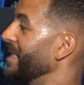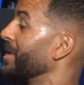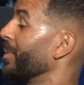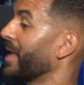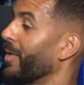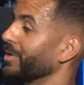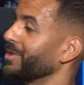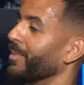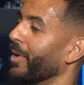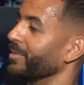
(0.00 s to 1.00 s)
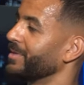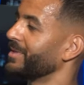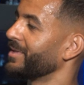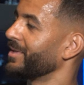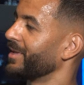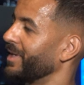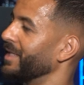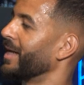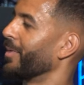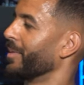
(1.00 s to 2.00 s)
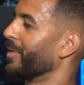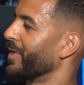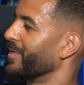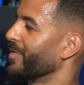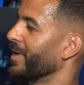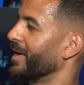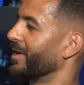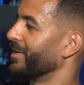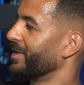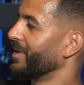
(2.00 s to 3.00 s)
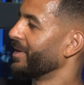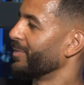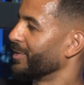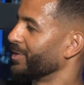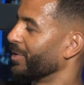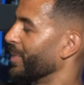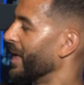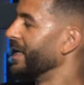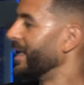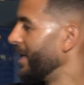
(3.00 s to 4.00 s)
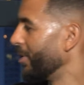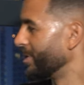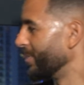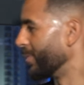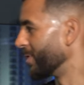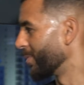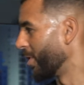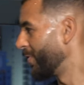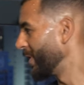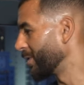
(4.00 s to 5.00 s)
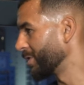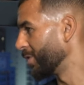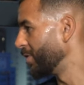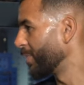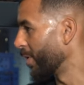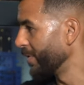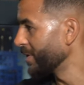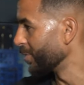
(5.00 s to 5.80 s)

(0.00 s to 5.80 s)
he's someone that I watch the most. He's like one of my favorite right now, for sure. But he knows his importance, bro. I think that was a huge part of his